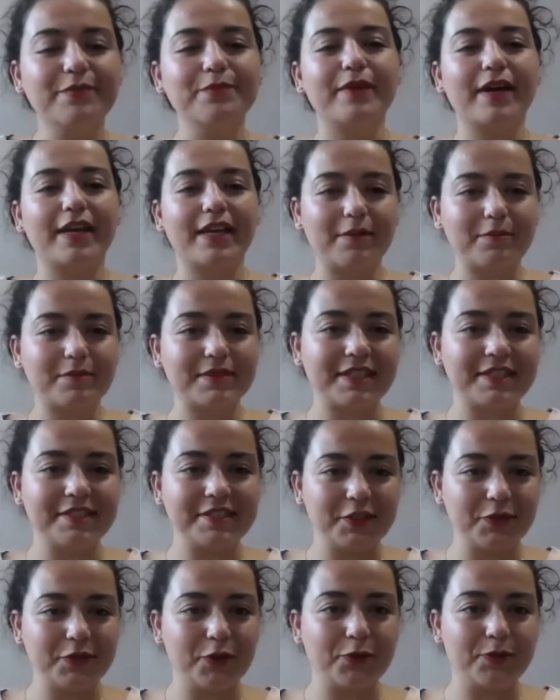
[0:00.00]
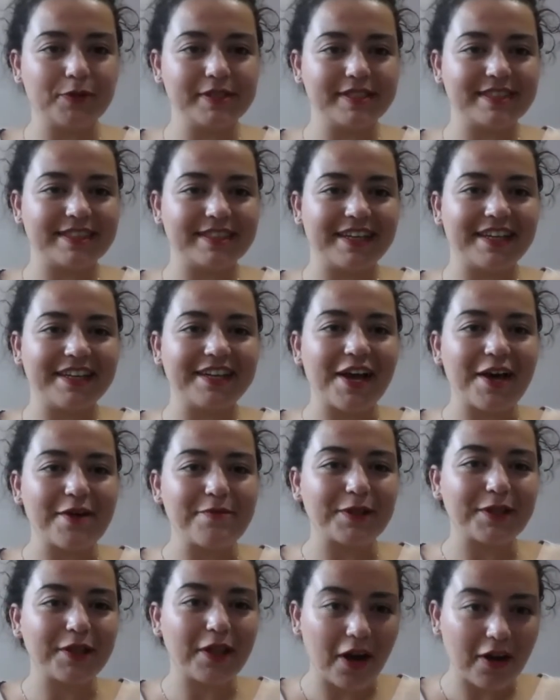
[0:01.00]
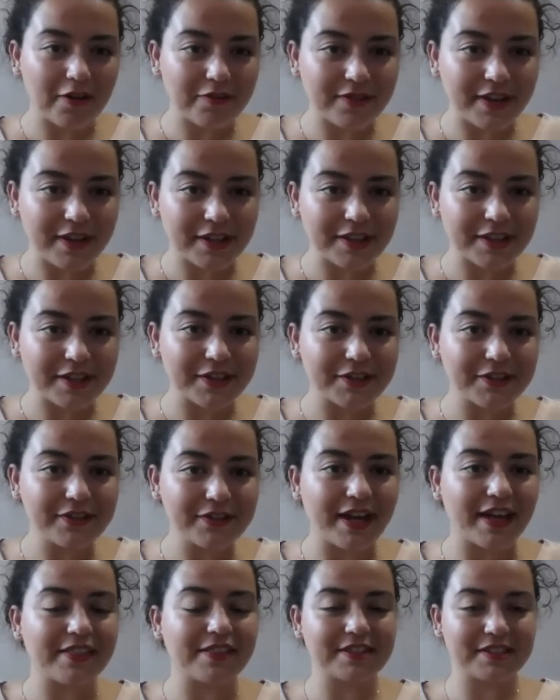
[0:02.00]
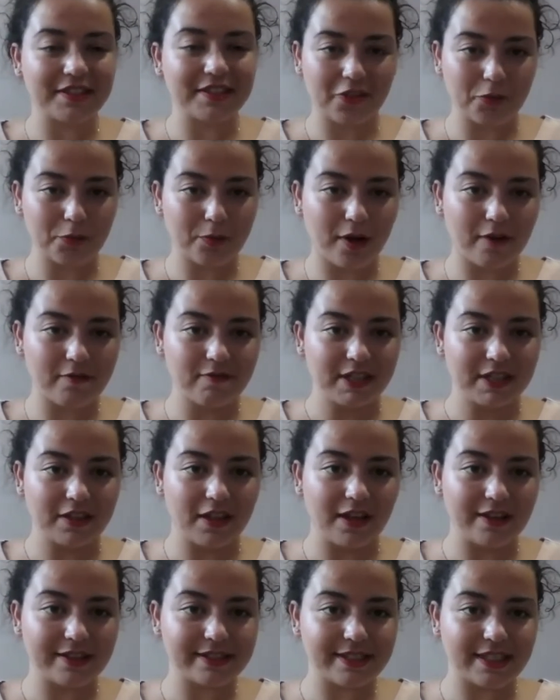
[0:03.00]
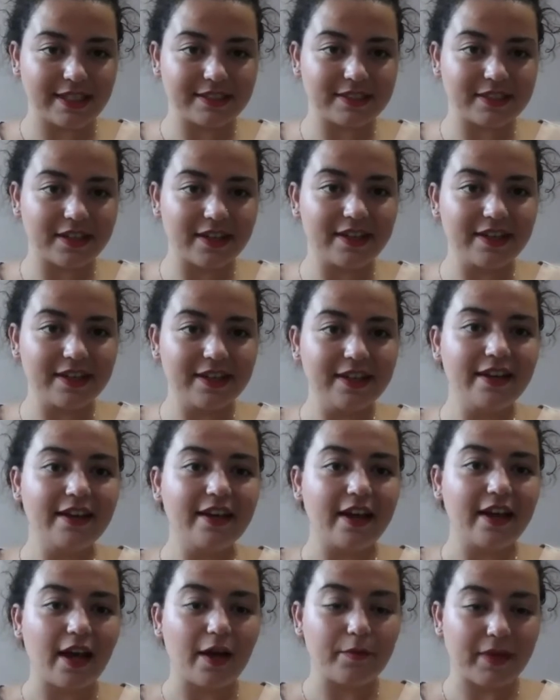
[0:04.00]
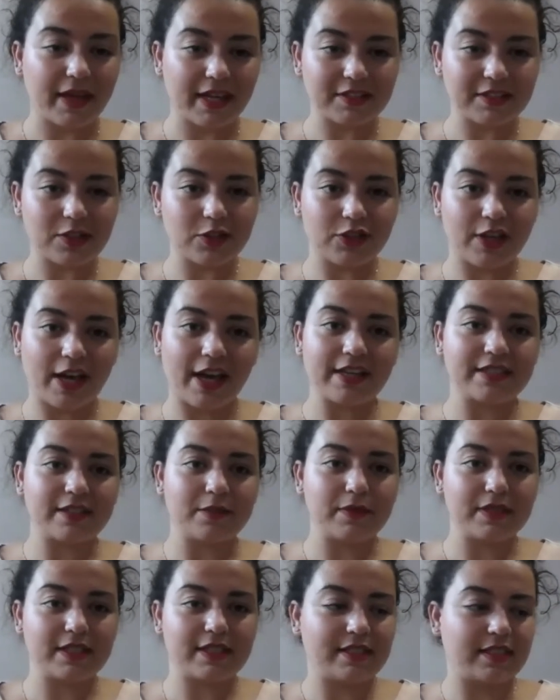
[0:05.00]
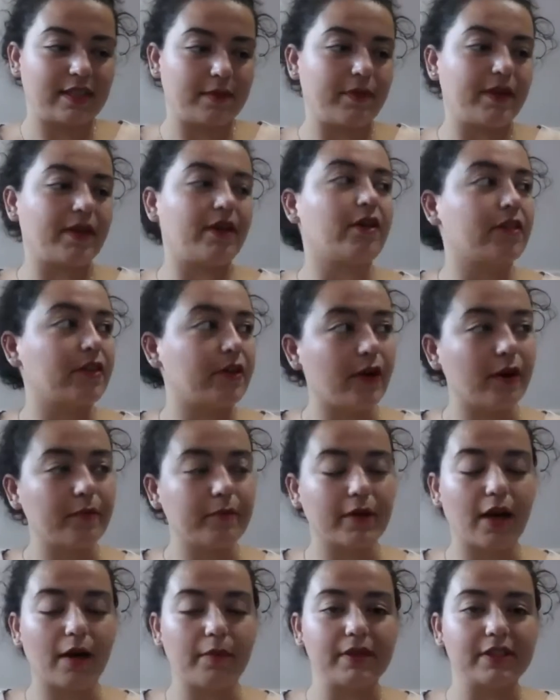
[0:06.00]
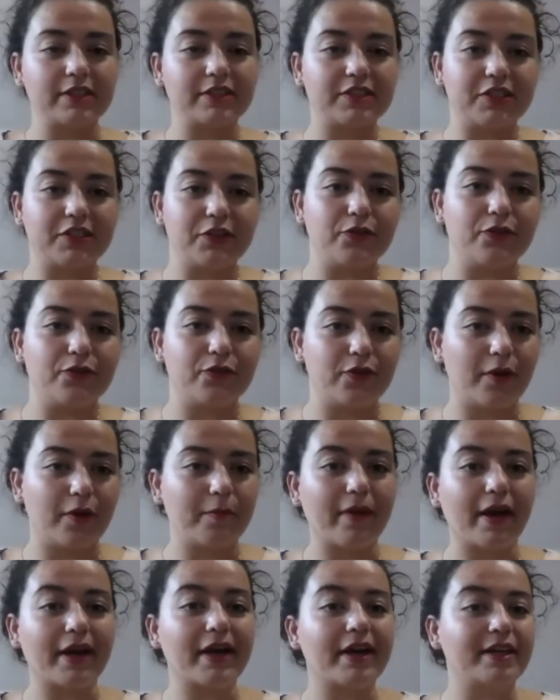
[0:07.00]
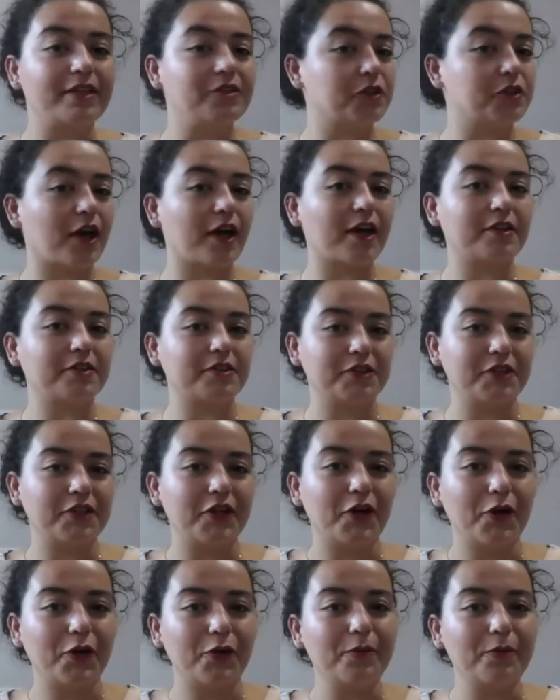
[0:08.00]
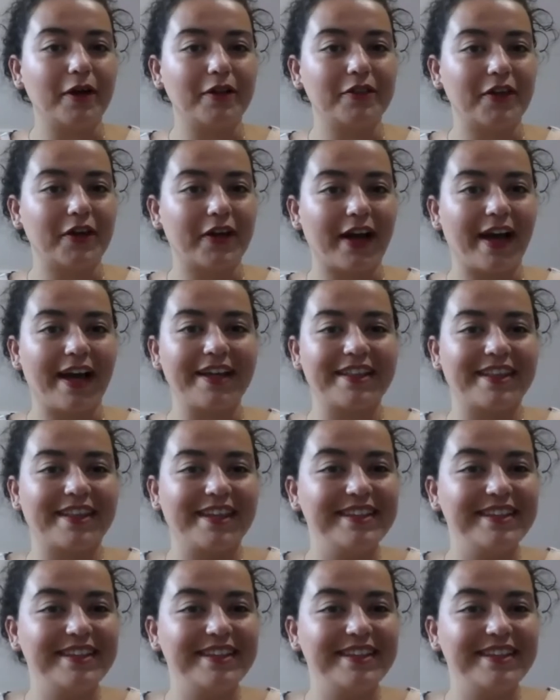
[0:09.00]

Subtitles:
My name is Lindsay Rubenstein. I'm a law fellow at the Southern Poverty Law Center. I'm based in Jackson, Mississippi, although I'm coming to you from my childhood home on Long